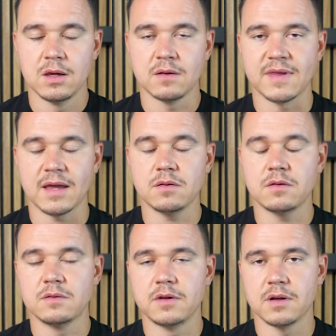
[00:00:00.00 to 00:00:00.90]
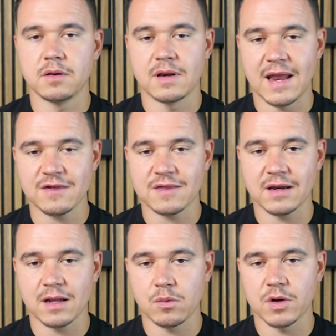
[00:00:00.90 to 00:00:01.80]
Then the next thing
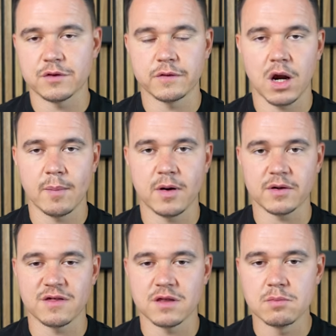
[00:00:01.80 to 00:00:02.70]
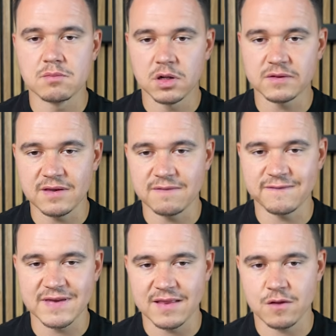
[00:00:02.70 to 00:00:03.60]
that I want to talk about is the
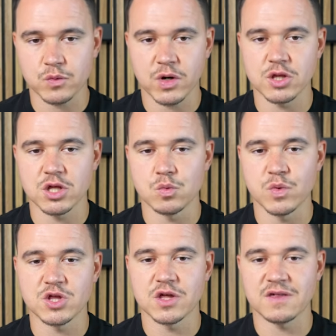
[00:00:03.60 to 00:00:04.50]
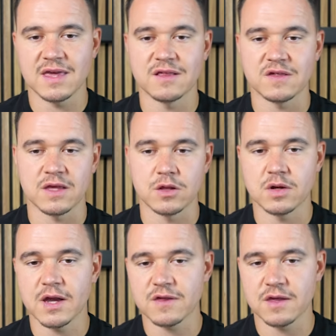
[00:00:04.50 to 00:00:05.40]
multi-feed strategy, which is insane. You
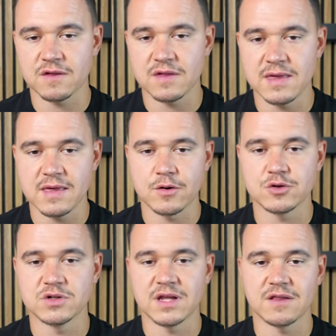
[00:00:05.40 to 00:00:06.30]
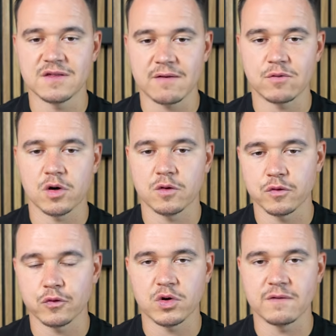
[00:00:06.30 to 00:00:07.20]
guys can see year to date
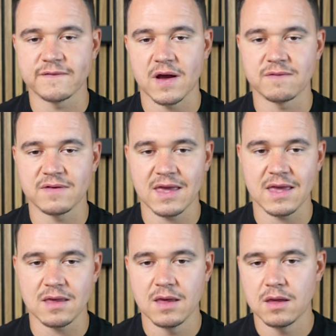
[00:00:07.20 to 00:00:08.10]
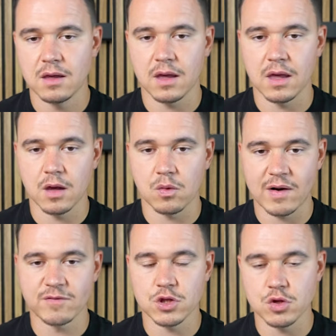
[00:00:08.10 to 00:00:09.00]
735K
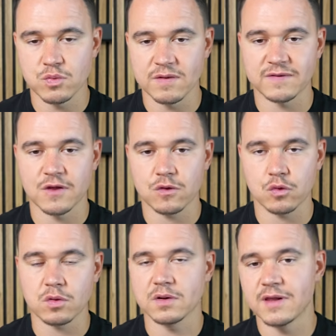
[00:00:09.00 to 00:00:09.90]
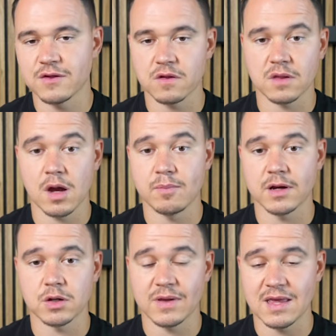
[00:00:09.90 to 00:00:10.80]
revenue with this store. This is now, by
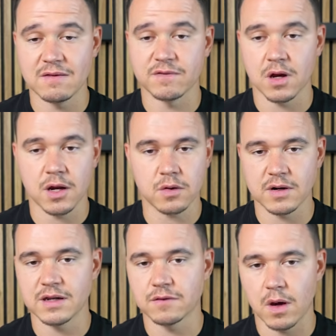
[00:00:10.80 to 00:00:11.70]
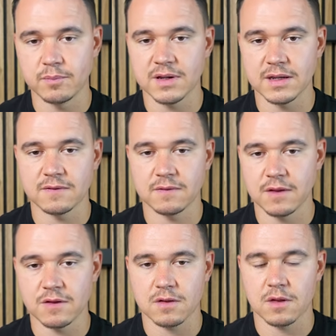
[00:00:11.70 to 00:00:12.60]
the way, even higher. I need to update
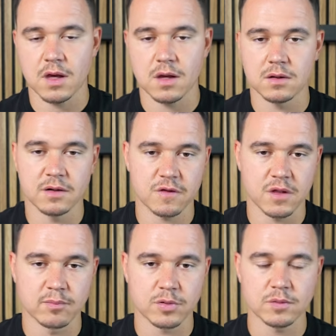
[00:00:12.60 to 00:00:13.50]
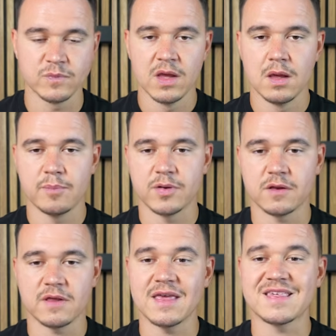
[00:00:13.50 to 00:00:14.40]
this number, but
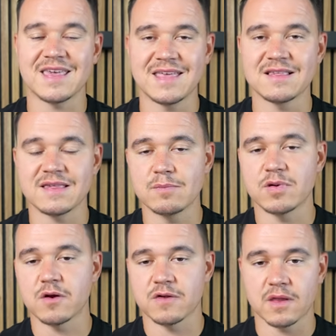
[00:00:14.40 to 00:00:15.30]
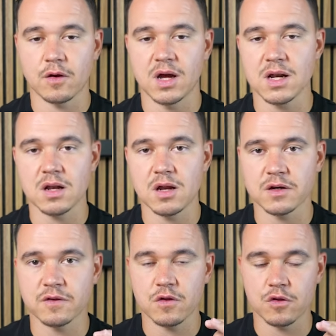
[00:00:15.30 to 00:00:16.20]
it is insane because it
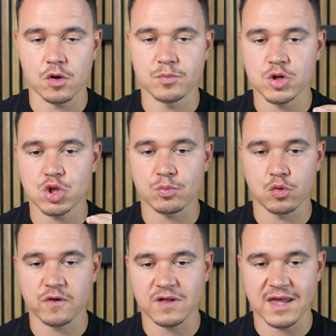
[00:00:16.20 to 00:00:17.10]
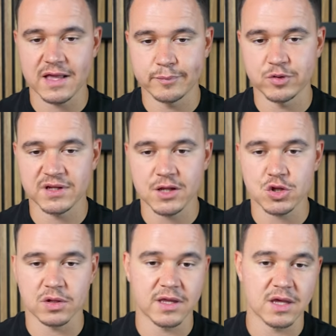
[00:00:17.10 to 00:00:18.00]
unlocked so much more scale
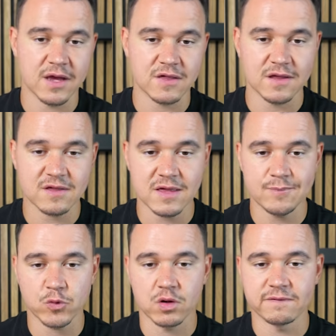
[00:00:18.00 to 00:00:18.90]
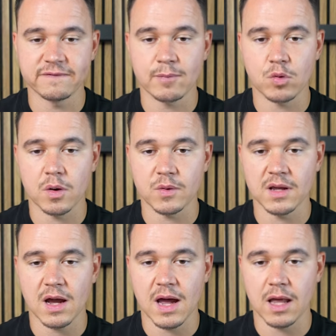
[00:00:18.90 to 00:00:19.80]
potential. And you guys can see on February,
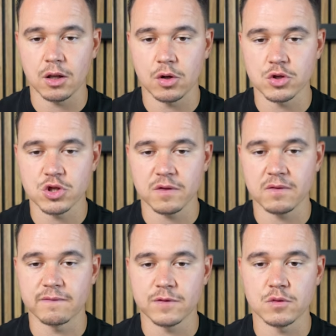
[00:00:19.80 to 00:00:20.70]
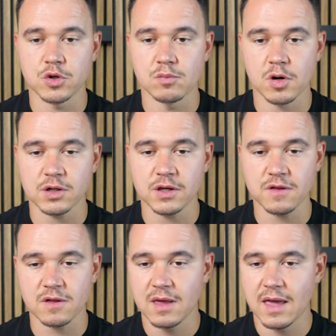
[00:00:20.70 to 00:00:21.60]
I launched a few new
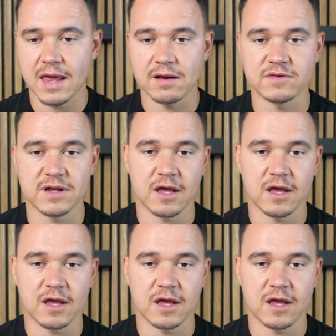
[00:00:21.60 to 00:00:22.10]
markets and everything